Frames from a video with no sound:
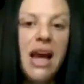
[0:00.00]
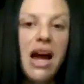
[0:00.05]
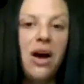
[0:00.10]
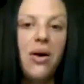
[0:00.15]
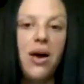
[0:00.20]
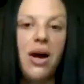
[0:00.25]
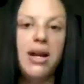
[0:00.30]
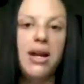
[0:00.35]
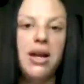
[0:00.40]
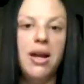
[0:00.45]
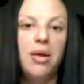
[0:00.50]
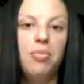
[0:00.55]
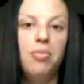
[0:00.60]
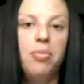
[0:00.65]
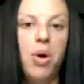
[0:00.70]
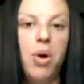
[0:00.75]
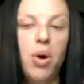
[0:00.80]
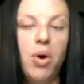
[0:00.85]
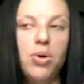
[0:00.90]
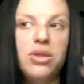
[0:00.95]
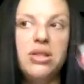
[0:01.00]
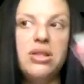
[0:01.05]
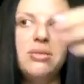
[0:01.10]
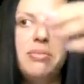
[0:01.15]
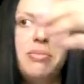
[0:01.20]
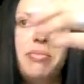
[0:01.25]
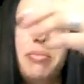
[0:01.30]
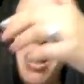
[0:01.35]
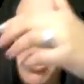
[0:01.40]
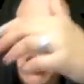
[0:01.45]
how I can post
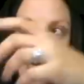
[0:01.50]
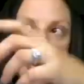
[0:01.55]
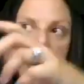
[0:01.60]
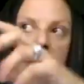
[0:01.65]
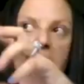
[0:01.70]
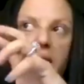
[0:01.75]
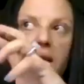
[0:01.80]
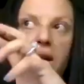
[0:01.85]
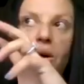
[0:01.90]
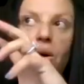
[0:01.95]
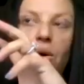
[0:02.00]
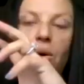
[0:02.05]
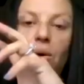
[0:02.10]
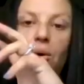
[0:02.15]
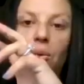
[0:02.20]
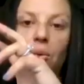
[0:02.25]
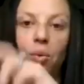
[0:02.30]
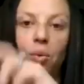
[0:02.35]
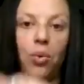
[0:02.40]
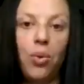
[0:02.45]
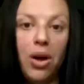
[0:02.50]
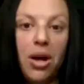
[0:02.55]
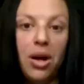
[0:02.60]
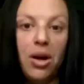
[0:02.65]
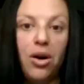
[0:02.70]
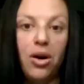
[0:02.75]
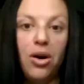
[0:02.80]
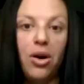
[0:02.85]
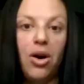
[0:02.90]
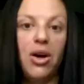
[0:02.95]
my
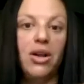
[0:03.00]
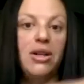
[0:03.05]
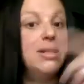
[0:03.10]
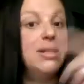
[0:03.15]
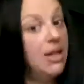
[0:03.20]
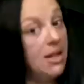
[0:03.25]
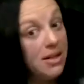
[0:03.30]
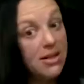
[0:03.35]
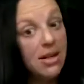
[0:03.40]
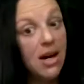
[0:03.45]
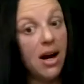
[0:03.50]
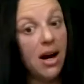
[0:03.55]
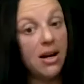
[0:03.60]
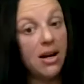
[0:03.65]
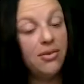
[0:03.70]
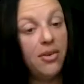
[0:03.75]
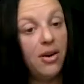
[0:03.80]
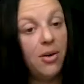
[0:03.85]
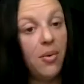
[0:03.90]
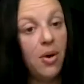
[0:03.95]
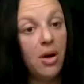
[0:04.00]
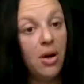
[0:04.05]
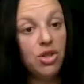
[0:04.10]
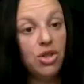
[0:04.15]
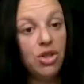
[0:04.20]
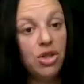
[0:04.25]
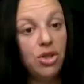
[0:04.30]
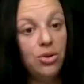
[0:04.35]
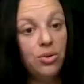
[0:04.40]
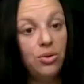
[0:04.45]
reel on TikTok if I want
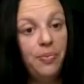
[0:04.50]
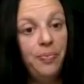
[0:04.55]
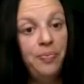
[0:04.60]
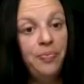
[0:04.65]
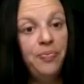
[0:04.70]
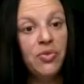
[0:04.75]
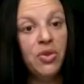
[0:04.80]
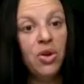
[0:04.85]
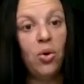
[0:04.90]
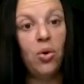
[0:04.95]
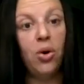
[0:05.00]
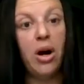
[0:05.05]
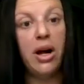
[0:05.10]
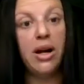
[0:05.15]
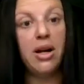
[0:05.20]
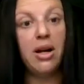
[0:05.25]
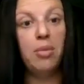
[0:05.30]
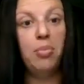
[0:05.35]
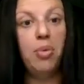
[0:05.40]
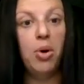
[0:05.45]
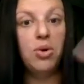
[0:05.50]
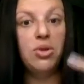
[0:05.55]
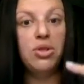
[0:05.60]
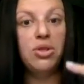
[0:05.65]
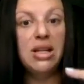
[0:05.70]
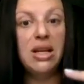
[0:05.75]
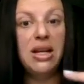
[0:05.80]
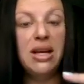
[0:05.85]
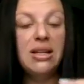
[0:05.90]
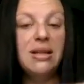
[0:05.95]
to, or I can
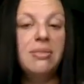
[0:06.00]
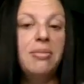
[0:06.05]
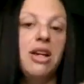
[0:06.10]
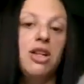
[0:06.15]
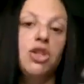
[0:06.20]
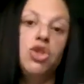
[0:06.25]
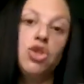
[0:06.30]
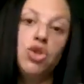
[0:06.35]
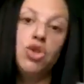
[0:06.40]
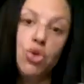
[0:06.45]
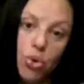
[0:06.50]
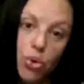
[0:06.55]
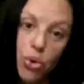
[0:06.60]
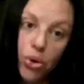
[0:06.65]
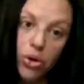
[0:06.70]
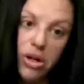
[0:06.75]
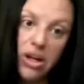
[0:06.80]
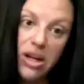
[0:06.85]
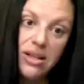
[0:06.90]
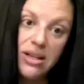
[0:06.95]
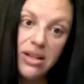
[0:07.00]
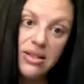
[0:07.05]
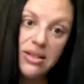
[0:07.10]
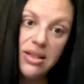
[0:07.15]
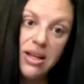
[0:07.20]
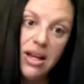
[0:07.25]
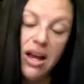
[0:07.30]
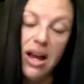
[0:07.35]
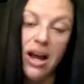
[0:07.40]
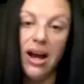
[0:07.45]
post it into my stories.
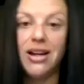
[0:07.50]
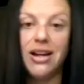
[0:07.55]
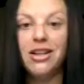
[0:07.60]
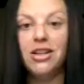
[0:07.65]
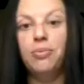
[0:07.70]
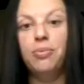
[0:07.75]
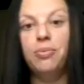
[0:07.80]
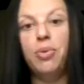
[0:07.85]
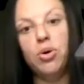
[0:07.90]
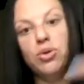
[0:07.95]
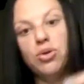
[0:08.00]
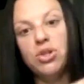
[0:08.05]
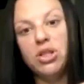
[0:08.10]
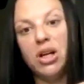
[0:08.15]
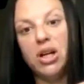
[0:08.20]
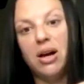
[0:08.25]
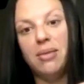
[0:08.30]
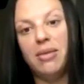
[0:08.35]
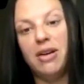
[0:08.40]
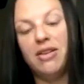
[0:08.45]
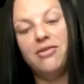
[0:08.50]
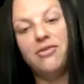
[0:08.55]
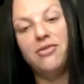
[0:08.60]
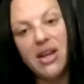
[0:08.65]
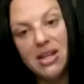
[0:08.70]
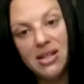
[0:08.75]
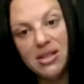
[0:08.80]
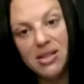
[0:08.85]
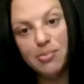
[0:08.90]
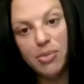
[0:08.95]
I can post it on my
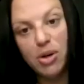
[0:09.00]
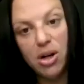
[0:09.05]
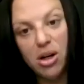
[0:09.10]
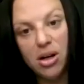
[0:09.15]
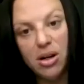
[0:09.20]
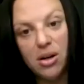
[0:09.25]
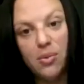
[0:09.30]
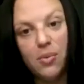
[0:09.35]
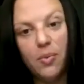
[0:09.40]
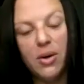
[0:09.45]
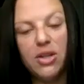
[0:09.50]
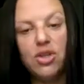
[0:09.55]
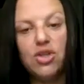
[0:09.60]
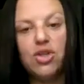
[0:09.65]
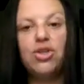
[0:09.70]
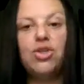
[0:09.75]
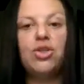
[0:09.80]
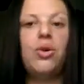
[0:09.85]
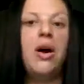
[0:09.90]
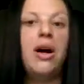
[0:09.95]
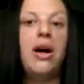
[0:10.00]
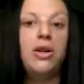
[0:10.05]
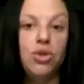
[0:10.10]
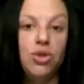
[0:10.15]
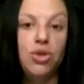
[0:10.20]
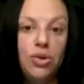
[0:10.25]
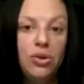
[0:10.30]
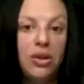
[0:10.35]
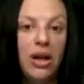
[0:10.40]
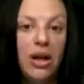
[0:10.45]
Facebook, which so I'll
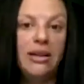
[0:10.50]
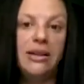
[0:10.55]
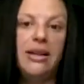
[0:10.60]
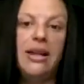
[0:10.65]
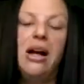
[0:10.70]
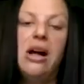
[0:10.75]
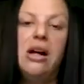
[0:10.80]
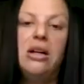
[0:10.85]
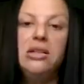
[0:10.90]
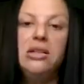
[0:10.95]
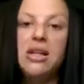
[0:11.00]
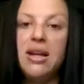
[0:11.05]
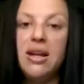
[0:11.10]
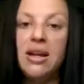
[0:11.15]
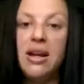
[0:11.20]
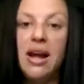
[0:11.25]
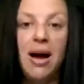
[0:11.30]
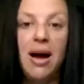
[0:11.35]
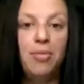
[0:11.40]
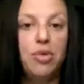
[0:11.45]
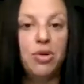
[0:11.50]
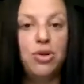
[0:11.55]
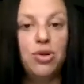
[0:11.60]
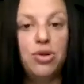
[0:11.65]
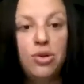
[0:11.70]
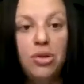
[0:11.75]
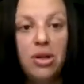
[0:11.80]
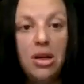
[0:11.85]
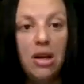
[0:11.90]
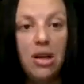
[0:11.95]
do that. Like I'll take an
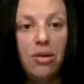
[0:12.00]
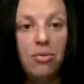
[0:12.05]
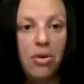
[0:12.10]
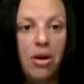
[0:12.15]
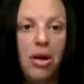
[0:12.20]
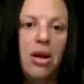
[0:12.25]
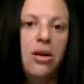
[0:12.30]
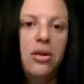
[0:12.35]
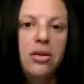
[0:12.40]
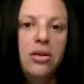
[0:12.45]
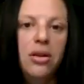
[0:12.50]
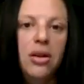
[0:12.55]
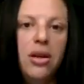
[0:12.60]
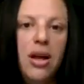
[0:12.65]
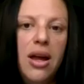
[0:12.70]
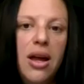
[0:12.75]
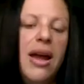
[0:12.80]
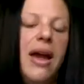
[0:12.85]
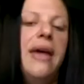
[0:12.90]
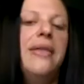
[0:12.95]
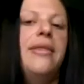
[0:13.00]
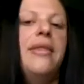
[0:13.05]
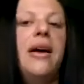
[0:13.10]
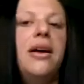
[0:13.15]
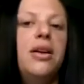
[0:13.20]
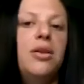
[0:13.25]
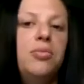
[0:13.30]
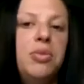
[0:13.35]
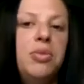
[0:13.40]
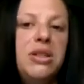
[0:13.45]
opportunity reel, and
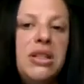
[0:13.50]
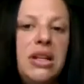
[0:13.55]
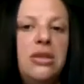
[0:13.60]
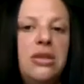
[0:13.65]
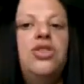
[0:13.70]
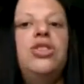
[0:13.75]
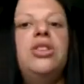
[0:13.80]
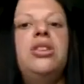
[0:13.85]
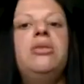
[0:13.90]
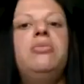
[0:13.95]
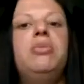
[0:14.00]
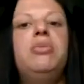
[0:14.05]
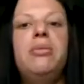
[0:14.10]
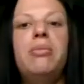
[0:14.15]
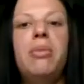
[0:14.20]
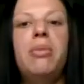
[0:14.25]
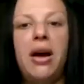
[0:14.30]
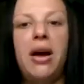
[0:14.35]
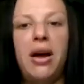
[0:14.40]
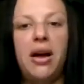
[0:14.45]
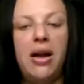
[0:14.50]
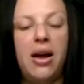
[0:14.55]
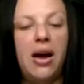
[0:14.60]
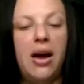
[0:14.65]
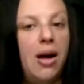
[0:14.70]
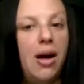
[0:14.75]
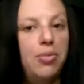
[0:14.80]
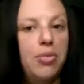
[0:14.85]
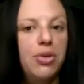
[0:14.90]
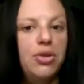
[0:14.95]
that could potentially be my
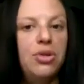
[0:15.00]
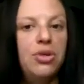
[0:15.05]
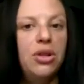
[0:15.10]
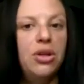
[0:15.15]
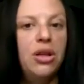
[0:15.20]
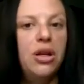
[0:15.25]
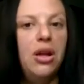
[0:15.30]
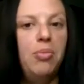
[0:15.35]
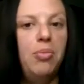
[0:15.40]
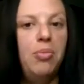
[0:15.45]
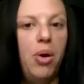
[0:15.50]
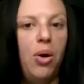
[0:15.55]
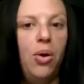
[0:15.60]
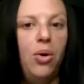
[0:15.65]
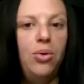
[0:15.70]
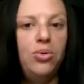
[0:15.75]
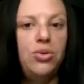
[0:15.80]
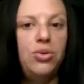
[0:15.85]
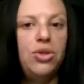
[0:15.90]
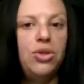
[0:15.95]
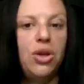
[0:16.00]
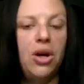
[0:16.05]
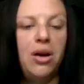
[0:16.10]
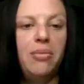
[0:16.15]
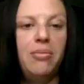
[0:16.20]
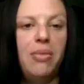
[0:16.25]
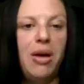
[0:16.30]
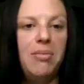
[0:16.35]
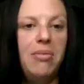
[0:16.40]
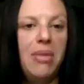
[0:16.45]
opportunity post
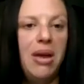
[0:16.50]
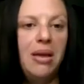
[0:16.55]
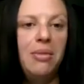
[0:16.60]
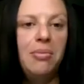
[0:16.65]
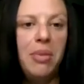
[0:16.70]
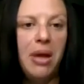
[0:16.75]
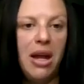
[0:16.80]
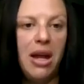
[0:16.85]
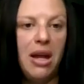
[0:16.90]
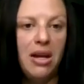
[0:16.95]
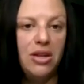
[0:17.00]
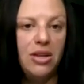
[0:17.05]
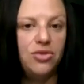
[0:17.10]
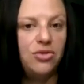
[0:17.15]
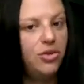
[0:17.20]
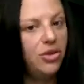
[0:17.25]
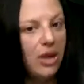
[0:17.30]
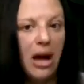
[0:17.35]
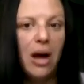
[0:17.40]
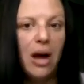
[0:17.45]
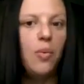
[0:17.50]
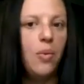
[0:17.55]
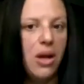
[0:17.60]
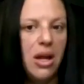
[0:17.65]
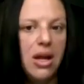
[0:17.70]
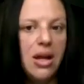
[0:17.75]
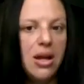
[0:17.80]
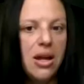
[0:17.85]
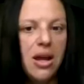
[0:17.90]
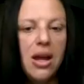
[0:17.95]
on my main page for that
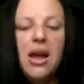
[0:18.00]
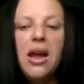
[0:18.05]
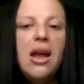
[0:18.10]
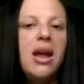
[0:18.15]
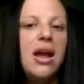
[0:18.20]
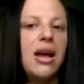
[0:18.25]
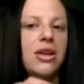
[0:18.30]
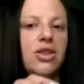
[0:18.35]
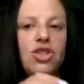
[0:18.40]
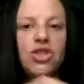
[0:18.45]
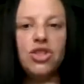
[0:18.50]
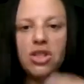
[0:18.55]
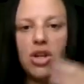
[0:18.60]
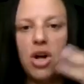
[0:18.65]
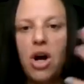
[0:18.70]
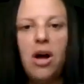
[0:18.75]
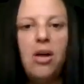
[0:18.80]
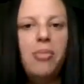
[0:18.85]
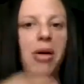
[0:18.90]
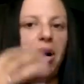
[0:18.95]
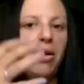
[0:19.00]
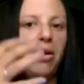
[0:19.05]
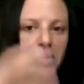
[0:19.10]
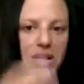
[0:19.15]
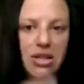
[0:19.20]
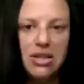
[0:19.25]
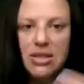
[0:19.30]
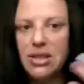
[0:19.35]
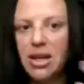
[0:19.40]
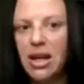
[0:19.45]
week. It's just all about
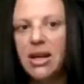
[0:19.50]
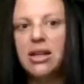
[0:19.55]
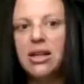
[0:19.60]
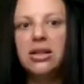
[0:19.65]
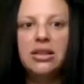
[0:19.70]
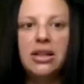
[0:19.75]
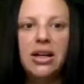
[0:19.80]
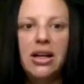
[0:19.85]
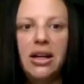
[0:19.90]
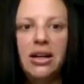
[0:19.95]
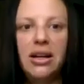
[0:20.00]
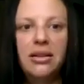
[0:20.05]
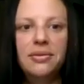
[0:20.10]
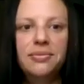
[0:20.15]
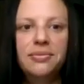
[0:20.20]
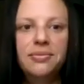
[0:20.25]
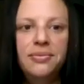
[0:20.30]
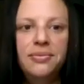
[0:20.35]
recycling